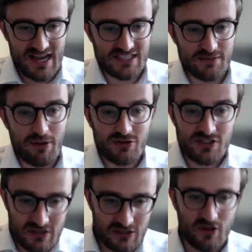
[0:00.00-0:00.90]
as opposed
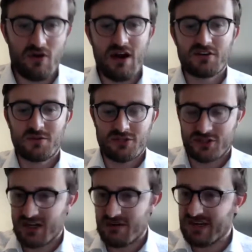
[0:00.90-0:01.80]
to the lower house, which
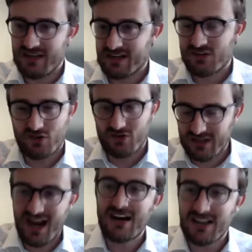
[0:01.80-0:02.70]
is going to be controlled
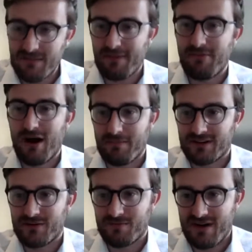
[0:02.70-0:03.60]
entirely by
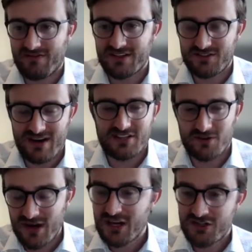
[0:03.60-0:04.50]
popular preference, right?
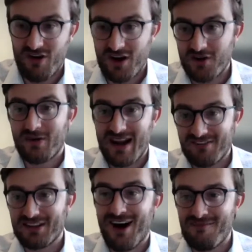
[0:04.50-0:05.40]
So Toronto would have
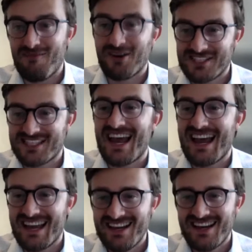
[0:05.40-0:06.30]
a lot more
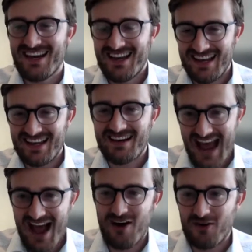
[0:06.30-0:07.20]
say in
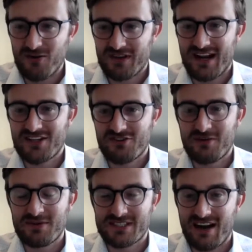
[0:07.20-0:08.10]
how the
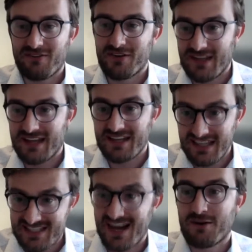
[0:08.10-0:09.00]
country was governed than the
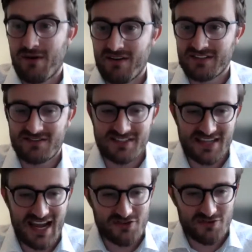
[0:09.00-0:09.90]
entire province of
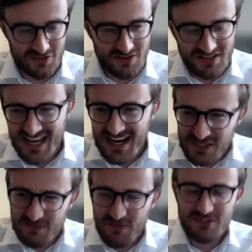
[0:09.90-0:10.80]
Saskatchewan. So the Senate
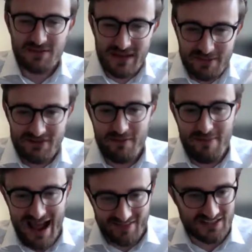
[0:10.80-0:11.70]
was supposed to be a bit of a
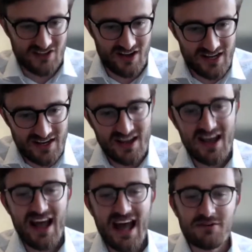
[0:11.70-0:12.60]
balance on it.
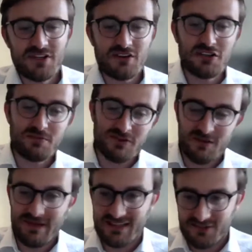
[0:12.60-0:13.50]
And it was also supposed
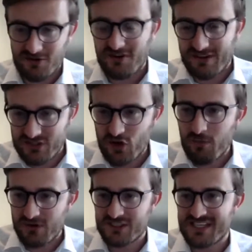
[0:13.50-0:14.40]
to be a sort of a
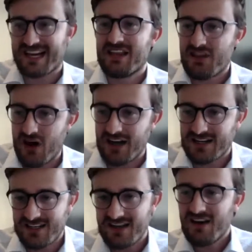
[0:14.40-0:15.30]
sober second thought
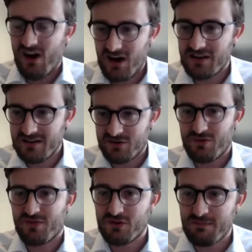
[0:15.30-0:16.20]
on
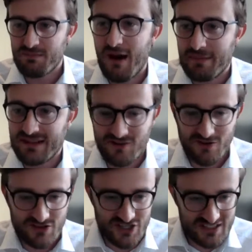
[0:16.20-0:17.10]
sort of those popular
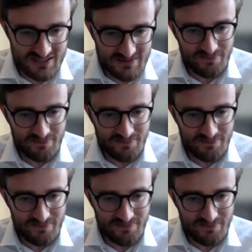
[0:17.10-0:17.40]
urges.